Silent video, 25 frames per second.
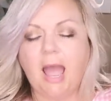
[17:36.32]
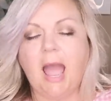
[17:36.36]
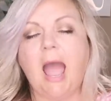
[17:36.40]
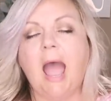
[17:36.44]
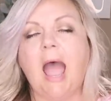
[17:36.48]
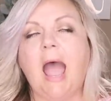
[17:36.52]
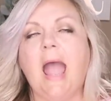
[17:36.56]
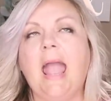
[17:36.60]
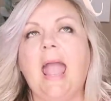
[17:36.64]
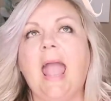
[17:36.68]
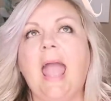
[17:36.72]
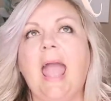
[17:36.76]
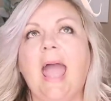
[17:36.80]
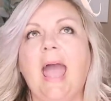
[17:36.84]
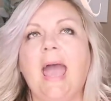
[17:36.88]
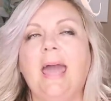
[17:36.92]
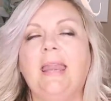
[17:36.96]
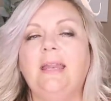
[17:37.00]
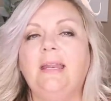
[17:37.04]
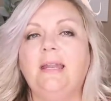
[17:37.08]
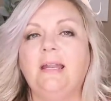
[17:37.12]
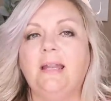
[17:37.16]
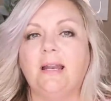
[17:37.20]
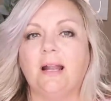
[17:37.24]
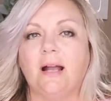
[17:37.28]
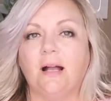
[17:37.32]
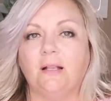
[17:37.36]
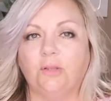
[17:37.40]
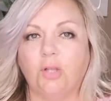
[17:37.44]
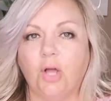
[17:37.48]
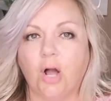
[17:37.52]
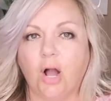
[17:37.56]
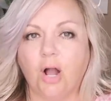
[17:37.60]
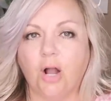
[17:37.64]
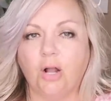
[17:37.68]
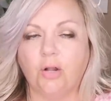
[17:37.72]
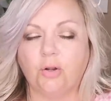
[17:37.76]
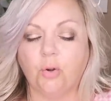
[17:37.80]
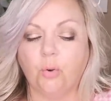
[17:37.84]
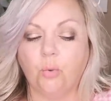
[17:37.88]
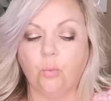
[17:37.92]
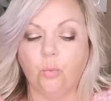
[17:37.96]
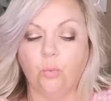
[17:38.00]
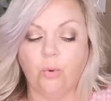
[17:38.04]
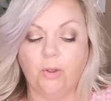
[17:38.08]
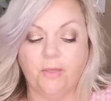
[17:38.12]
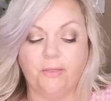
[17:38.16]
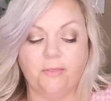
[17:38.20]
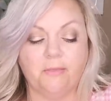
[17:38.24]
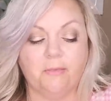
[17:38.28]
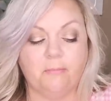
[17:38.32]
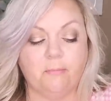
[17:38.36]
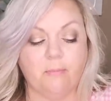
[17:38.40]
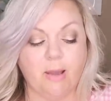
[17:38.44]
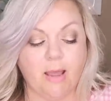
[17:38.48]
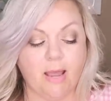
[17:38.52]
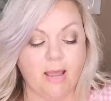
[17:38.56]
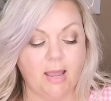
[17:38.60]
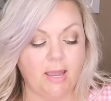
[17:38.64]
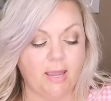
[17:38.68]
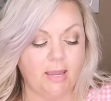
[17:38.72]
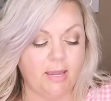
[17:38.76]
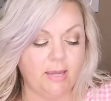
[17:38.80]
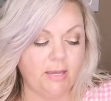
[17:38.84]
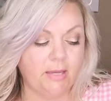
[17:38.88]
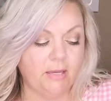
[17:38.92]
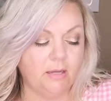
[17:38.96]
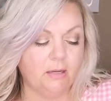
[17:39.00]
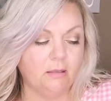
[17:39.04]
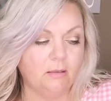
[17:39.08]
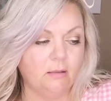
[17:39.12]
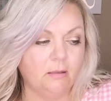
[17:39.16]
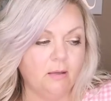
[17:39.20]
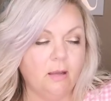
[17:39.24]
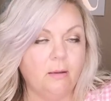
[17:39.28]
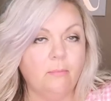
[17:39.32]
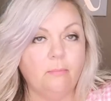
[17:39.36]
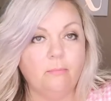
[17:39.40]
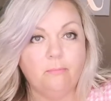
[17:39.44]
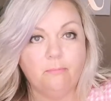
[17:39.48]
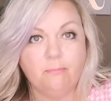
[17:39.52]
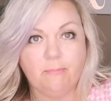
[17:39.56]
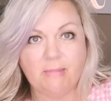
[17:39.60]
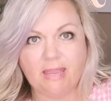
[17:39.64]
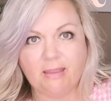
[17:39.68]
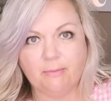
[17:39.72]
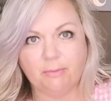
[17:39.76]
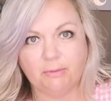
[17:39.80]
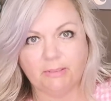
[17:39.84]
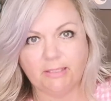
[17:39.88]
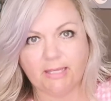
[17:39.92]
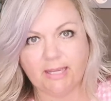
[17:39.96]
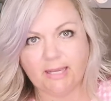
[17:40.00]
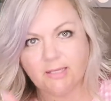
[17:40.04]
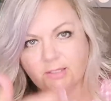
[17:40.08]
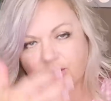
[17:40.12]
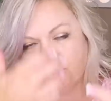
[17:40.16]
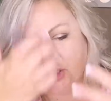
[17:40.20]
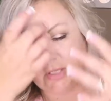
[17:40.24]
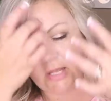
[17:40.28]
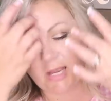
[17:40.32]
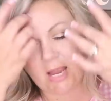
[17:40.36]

I added it along with my Maybelline.